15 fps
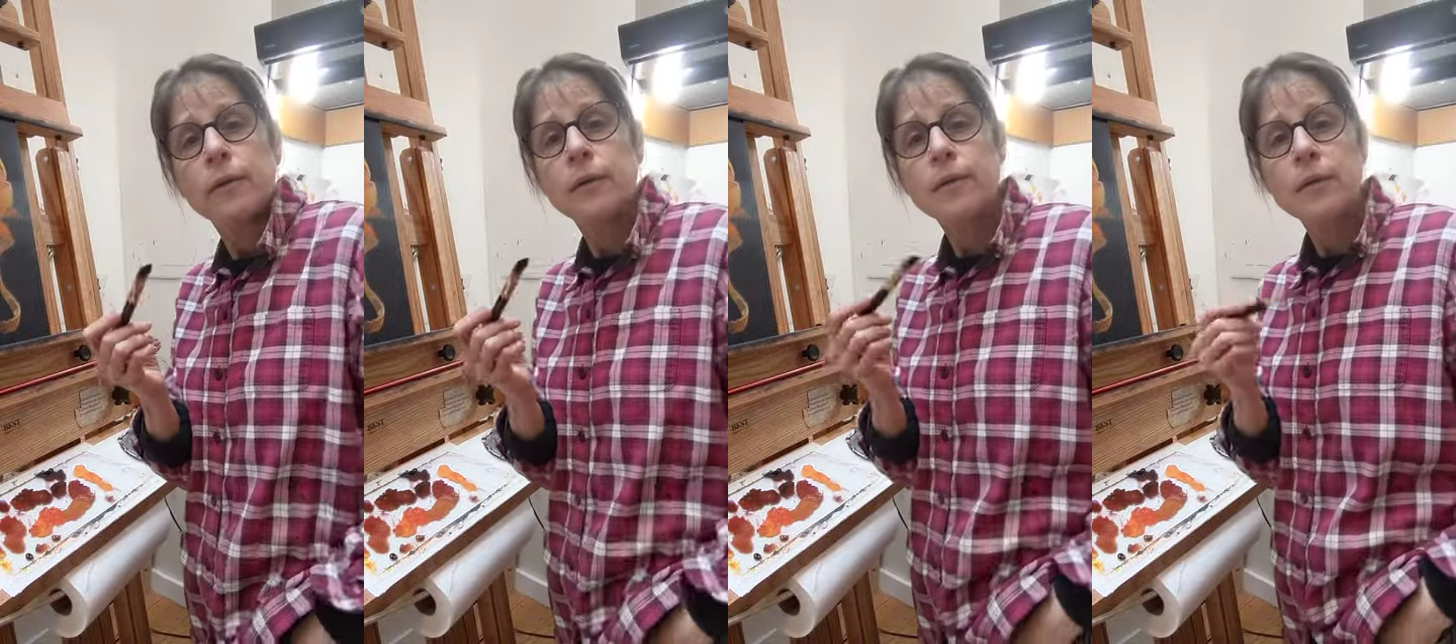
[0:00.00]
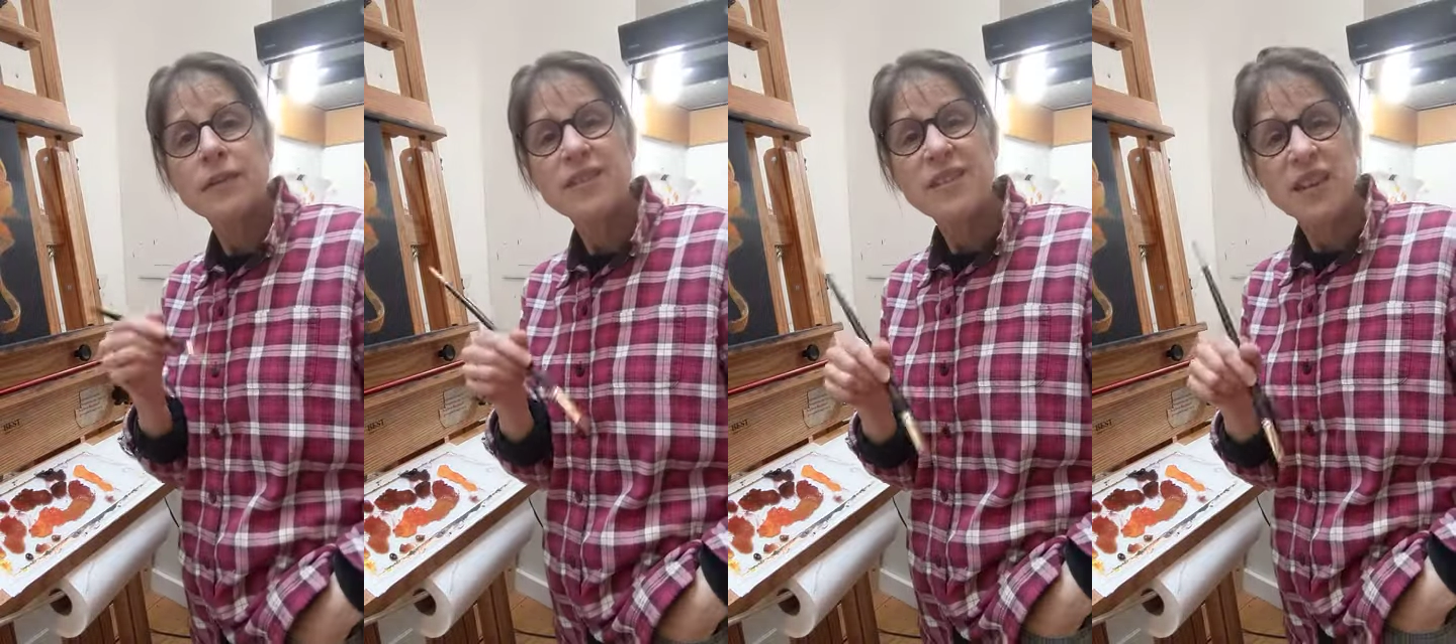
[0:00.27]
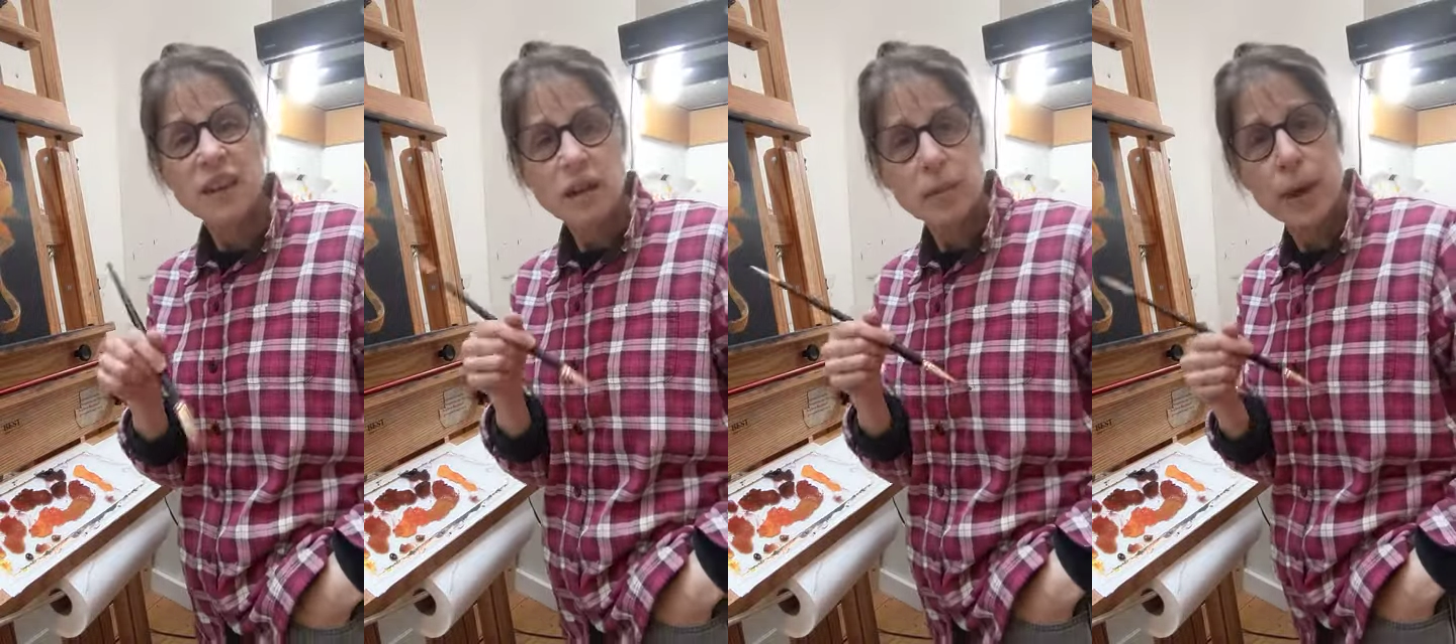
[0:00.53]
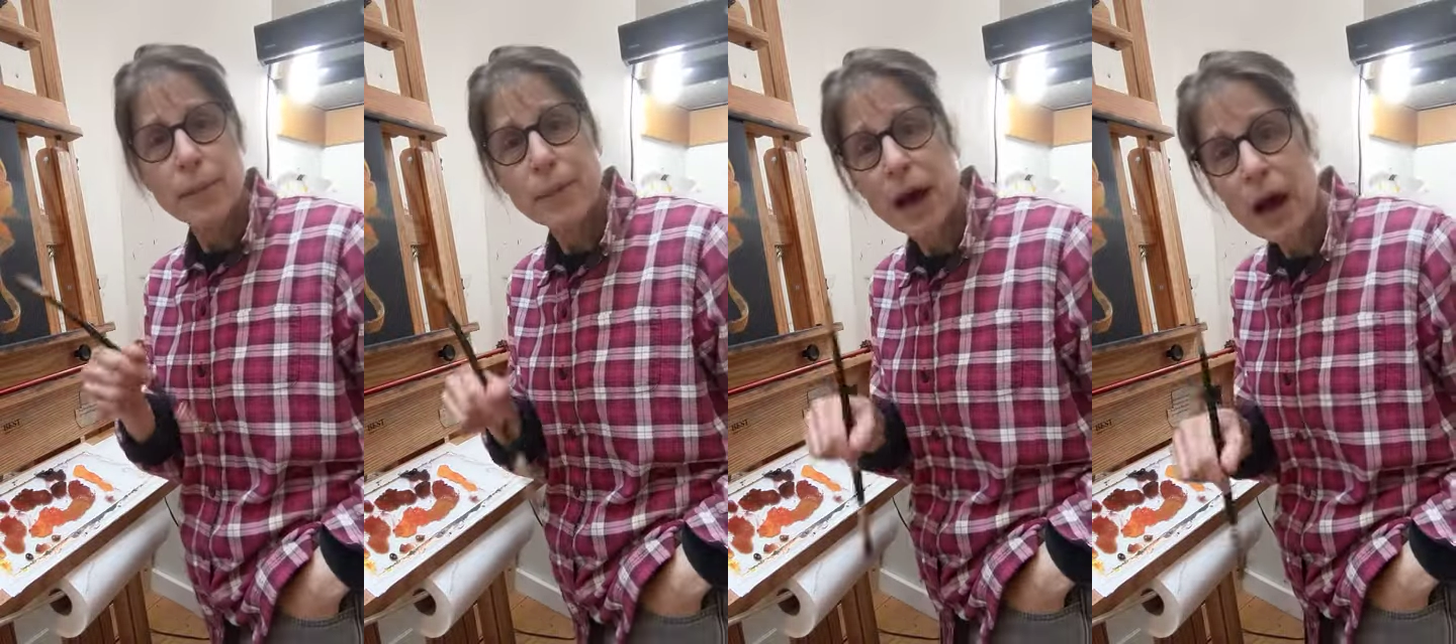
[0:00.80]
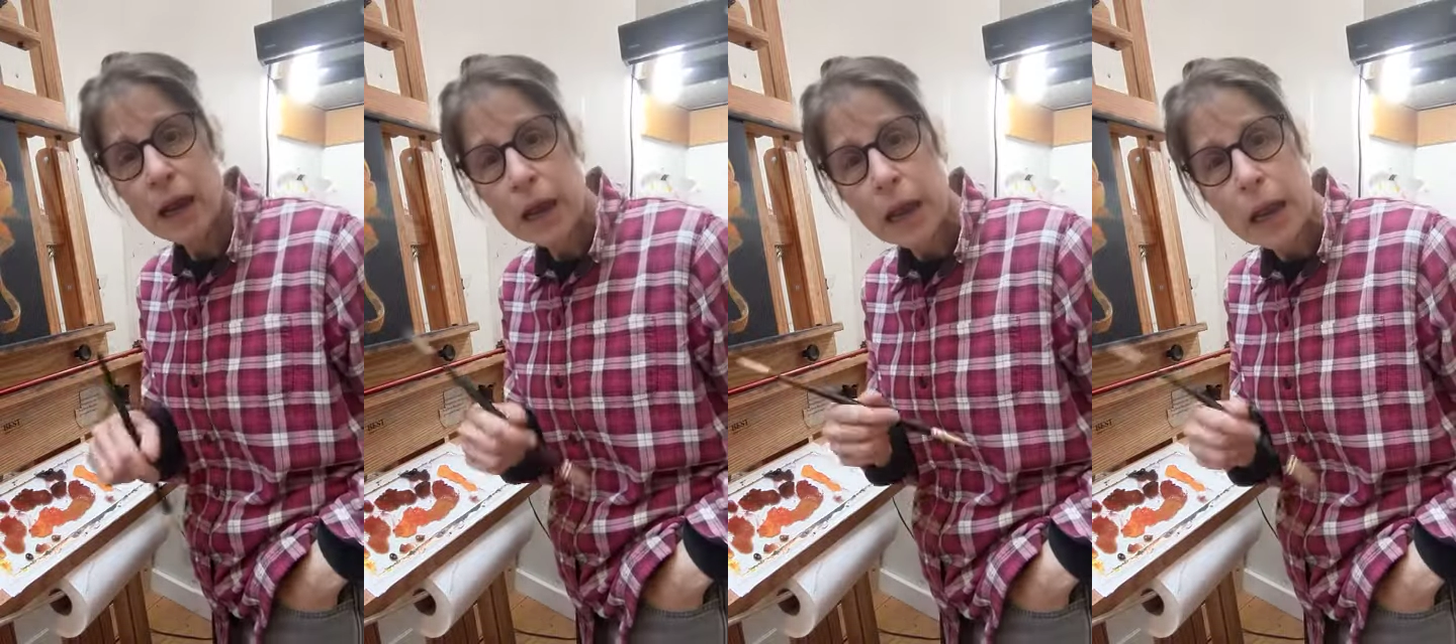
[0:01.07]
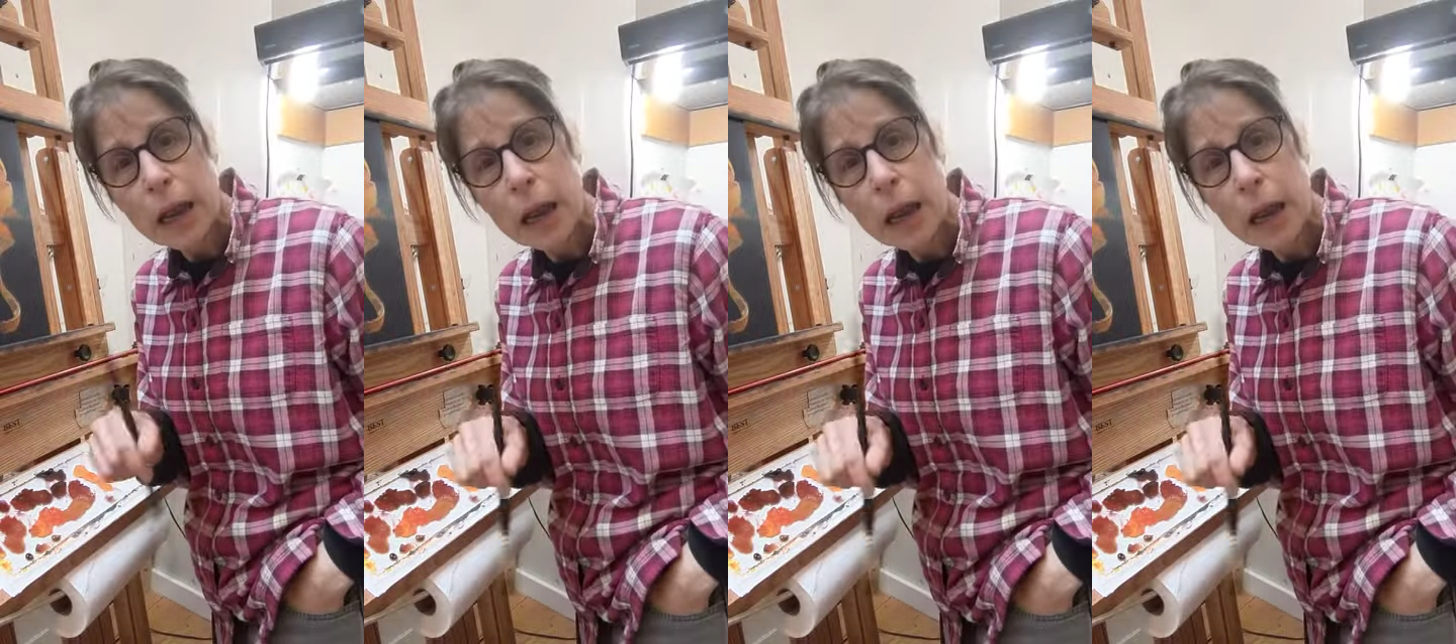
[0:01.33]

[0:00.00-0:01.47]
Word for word: is I stick it in my pocket.